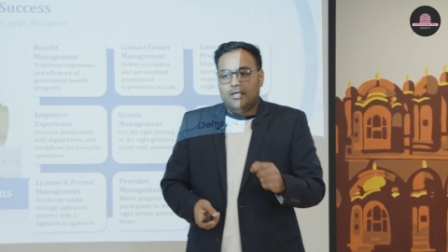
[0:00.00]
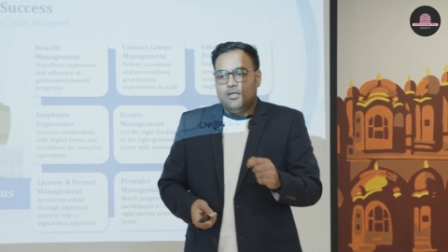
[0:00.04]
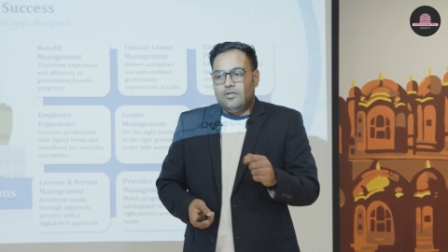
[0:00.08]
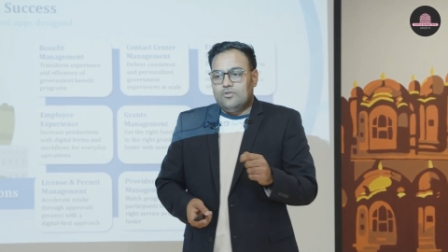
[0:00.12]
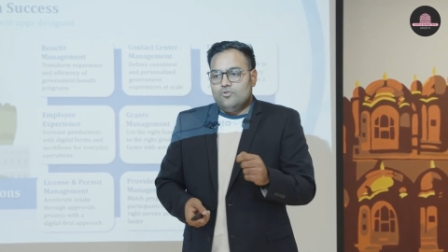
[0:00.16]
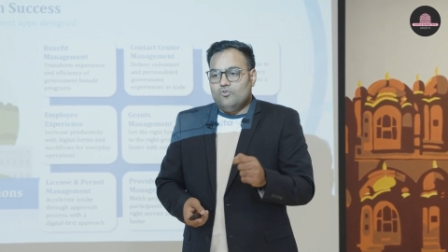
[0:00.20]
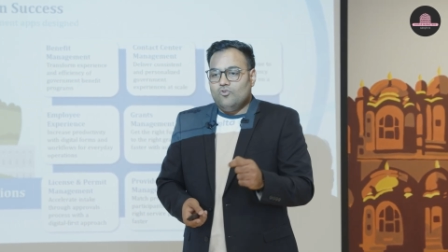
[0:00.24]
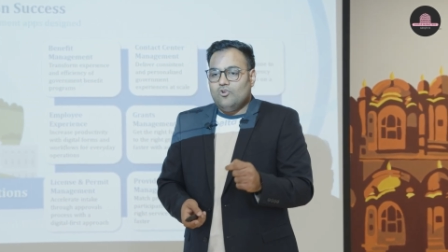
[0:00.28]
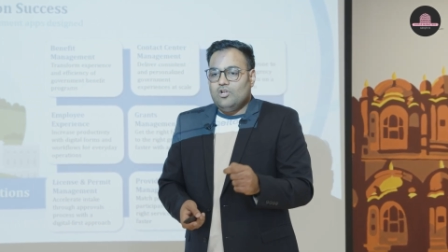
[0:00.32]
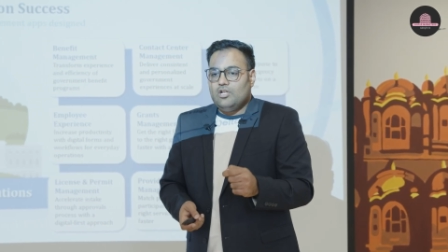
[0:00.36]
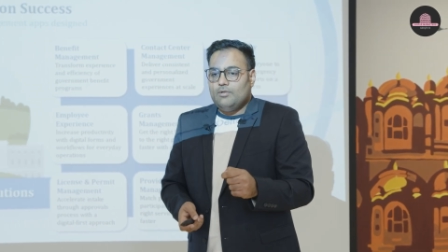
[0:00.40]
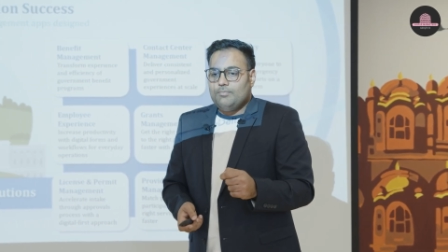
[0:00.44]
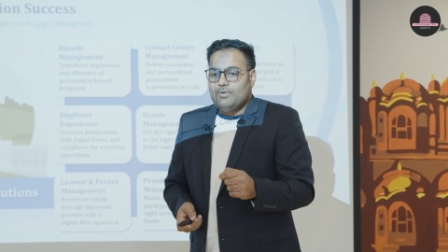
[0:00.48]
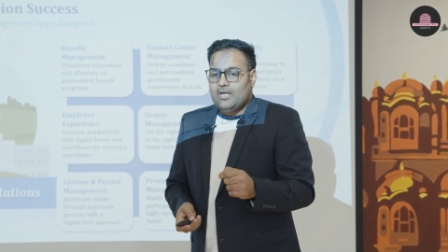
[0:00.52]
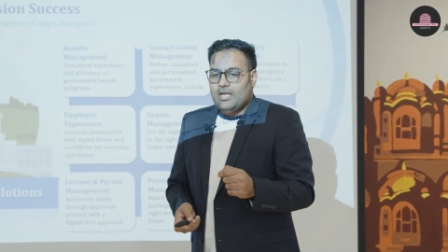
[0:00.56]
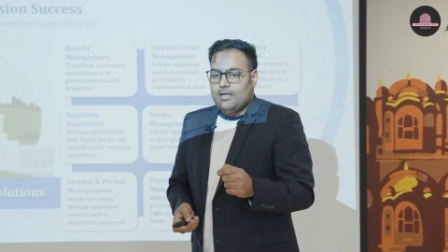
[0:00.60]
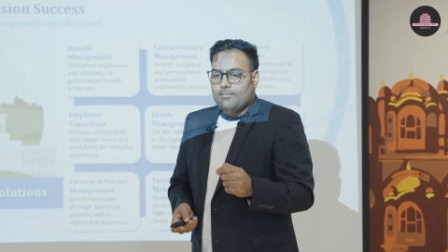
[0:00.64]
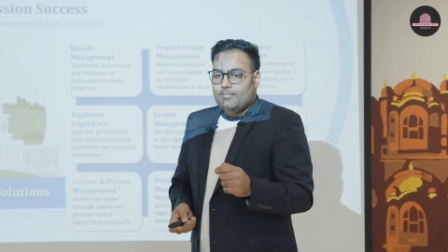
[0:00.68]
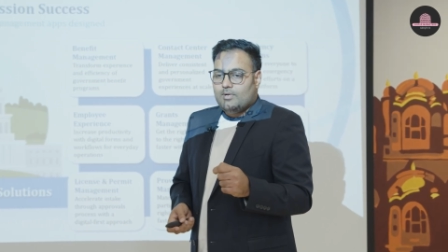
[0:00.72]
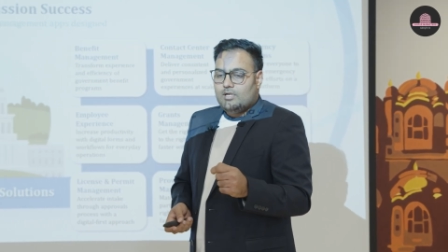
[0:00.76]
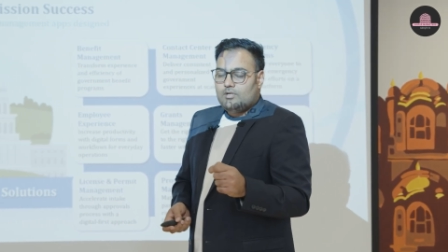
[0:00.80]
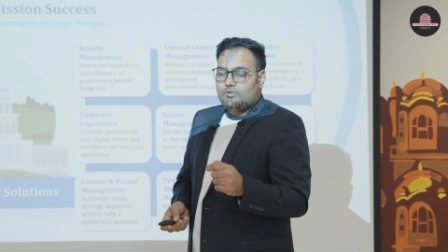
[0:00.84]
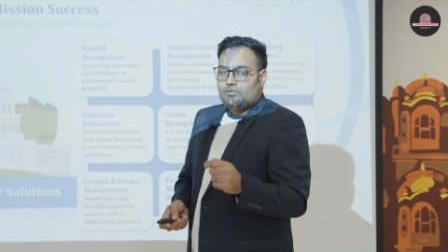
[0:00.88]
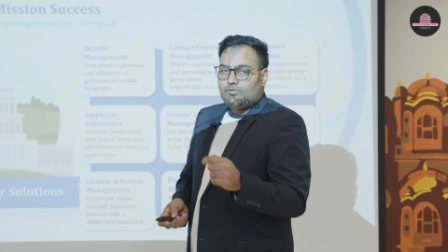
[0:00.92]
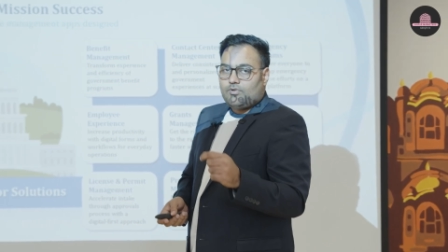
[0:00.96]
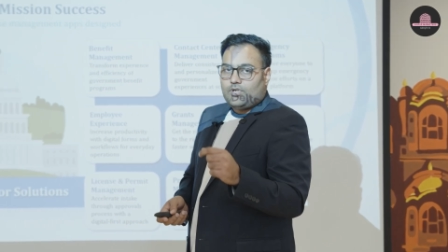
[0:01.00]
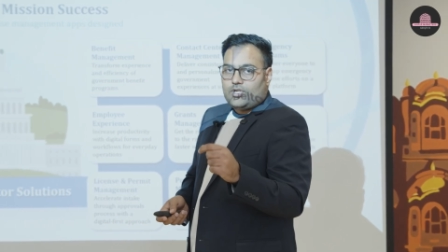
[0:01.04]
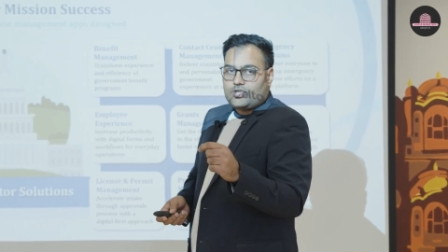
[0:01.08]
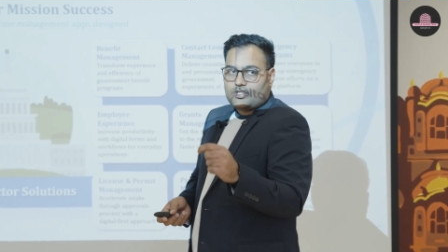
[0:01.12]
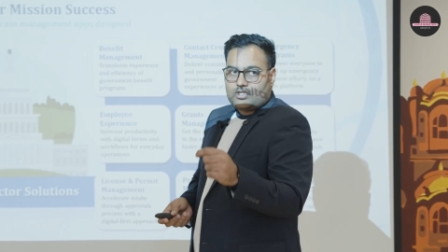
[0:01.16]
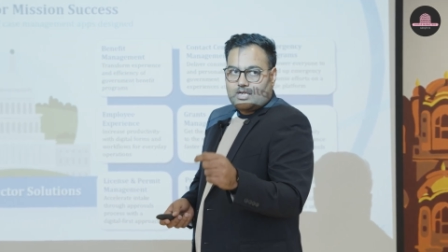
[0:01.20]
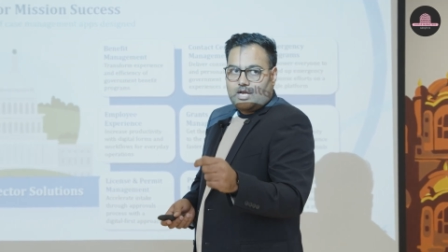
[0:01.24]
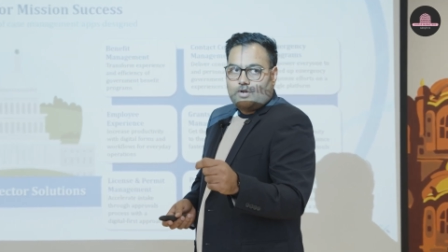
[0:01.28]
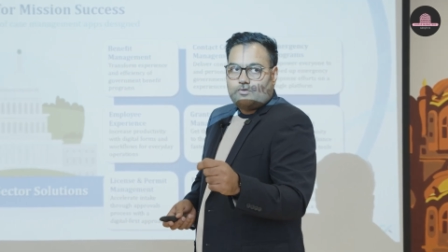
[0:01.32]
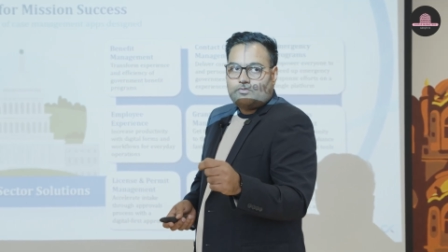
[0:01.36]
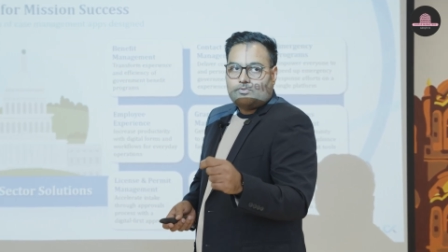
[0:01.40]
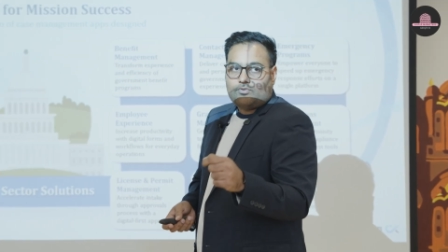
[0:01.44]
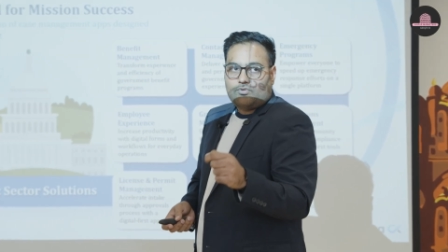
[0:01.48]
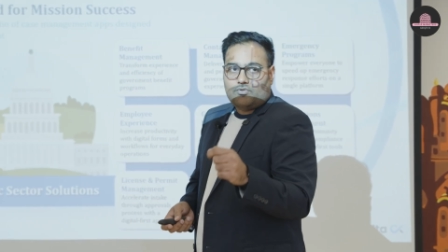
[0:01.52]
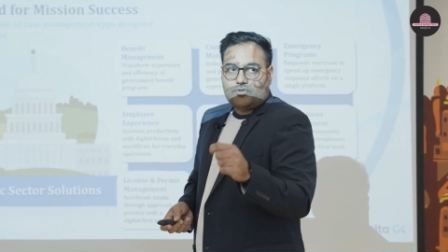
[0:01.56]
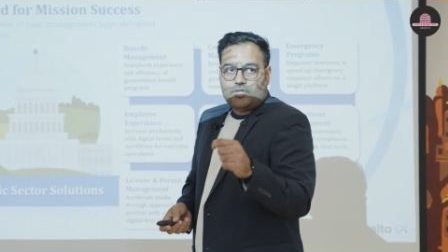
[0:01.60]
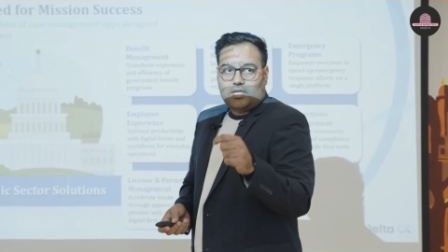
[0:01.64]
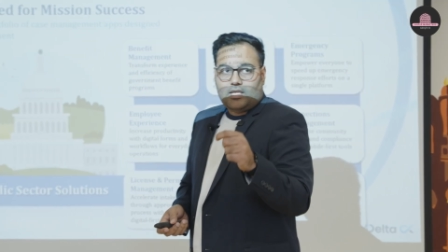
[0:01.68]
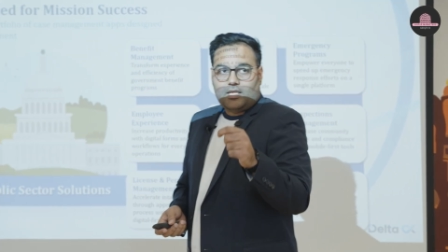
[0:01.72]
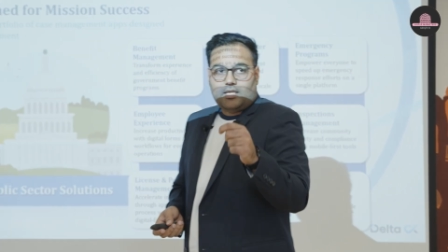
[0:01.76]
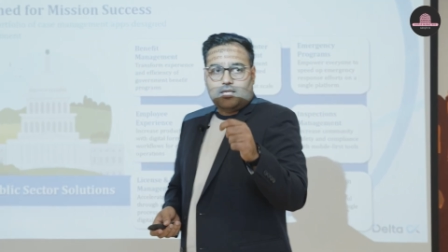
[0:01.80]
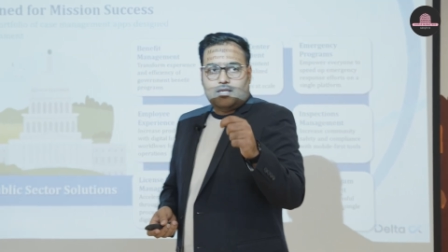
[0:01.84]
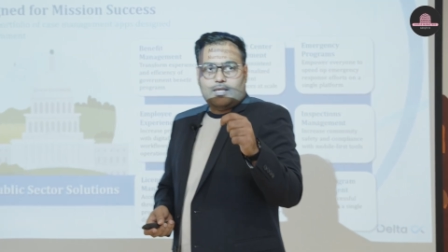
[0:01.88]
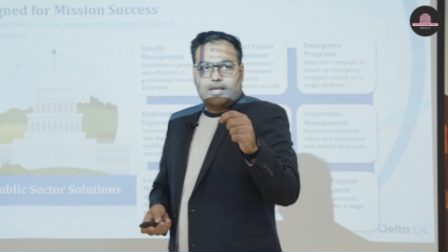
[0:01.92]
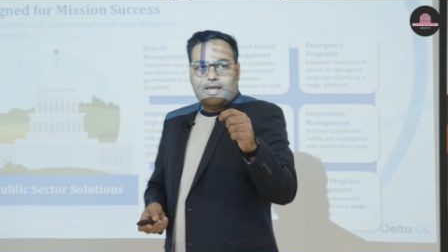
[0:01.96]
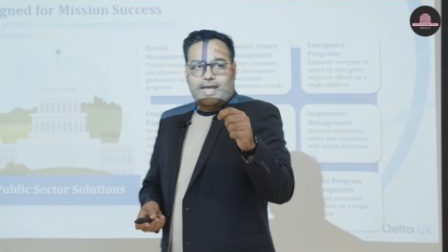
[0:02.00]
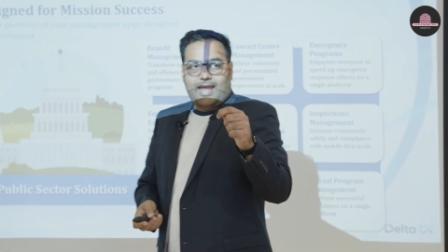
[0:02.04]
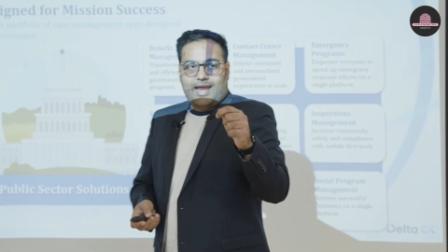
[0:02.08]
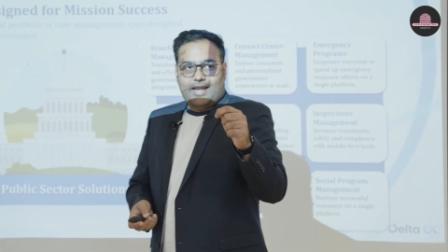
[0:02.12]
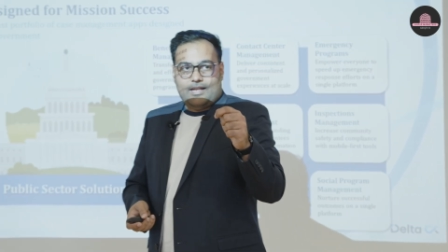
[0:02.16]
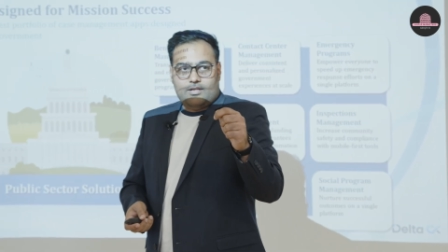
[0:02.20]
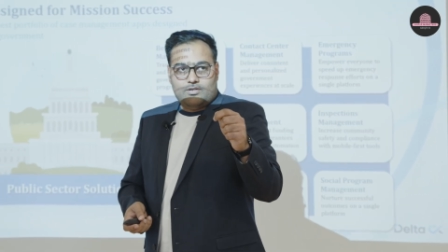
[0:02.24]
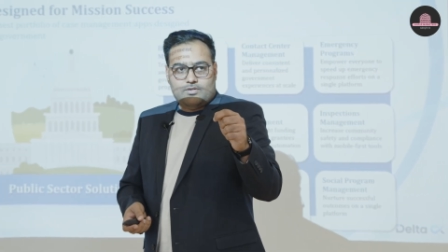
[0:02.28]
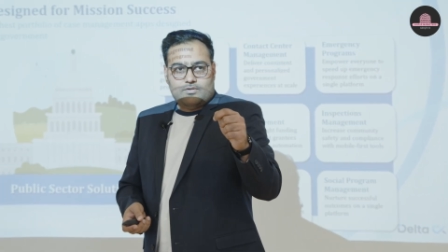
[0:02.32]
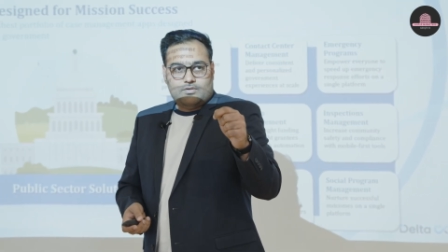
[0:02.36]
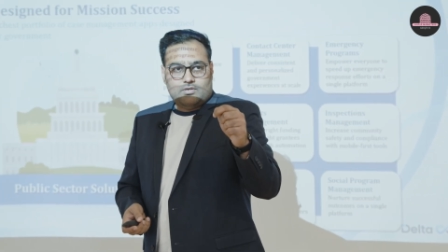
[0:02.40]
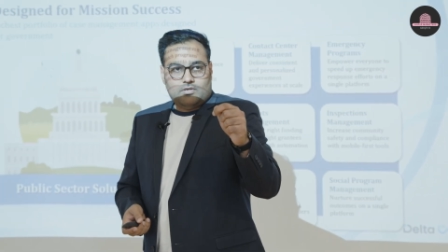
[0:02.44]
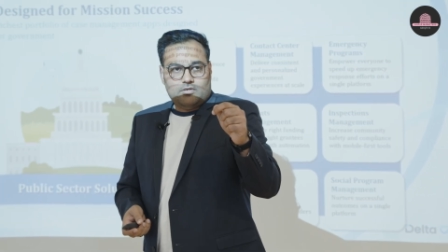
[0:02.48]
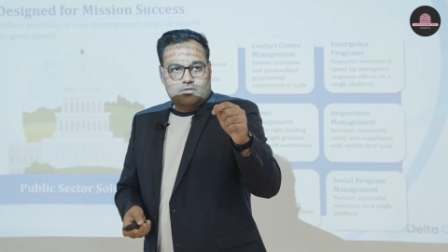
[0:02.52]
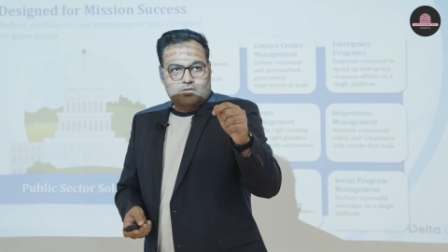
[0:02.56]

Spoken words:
you will be able to reach out to the end